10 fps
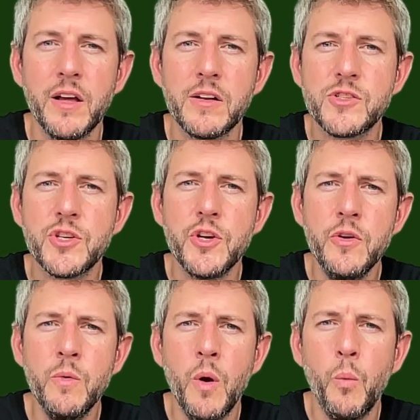
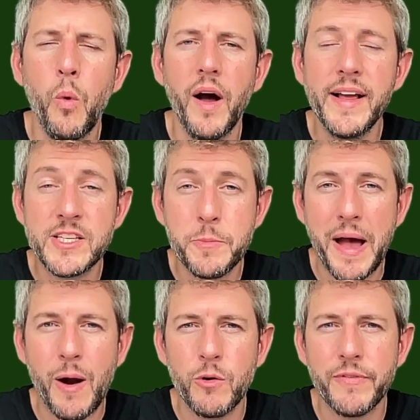2y to the
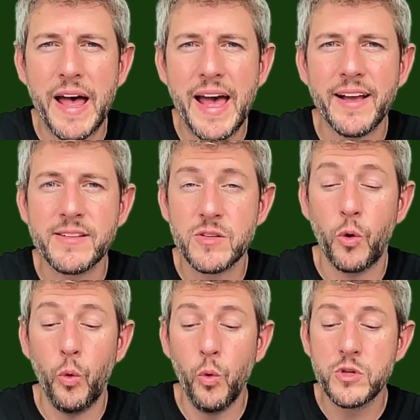power of x
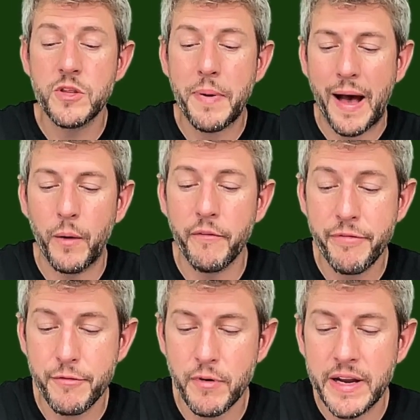all to the power of
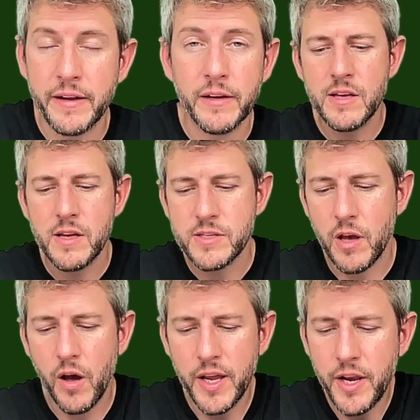3. So
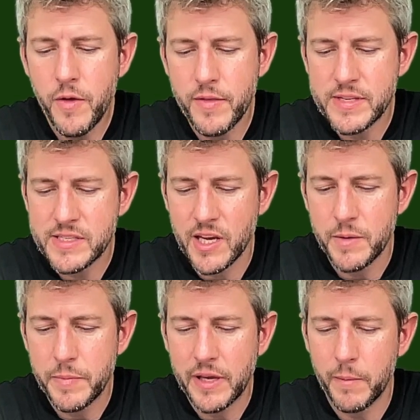I know that this is going to
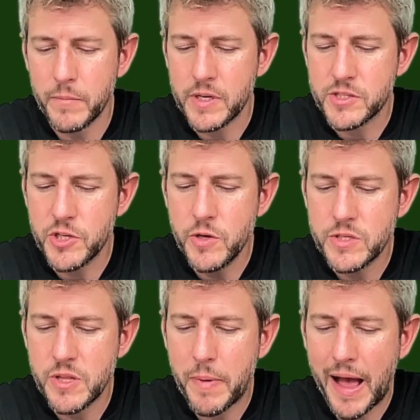become 2 to
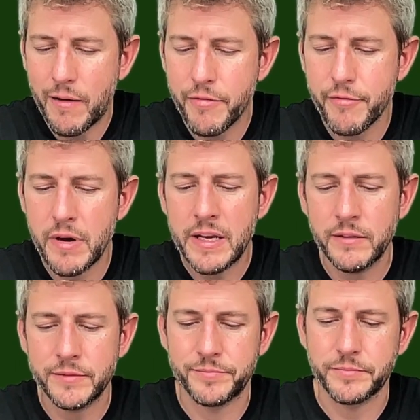the power of 3
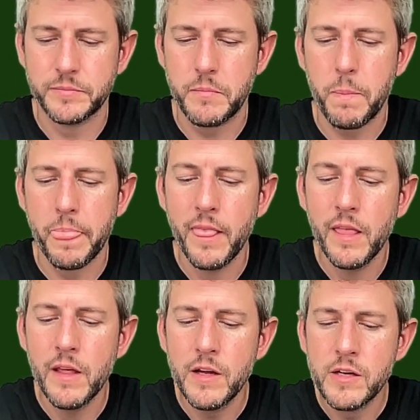
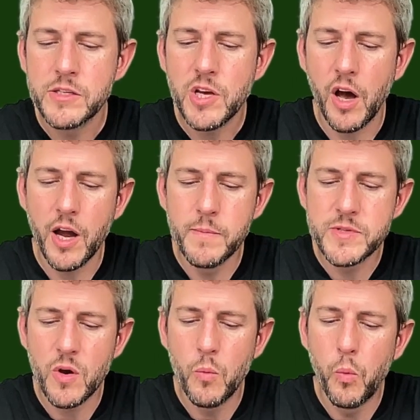times
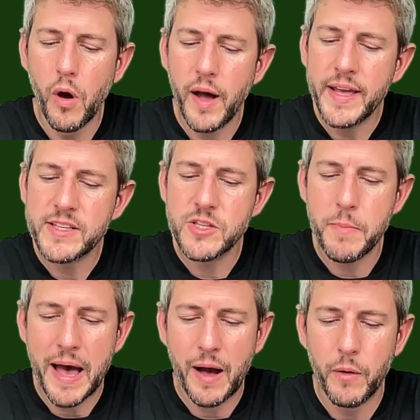y to the
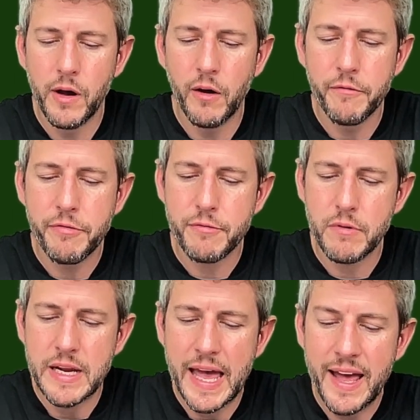power of
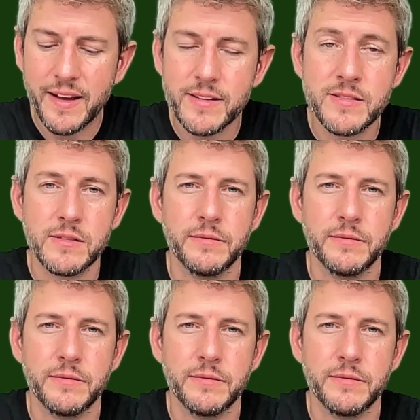3x.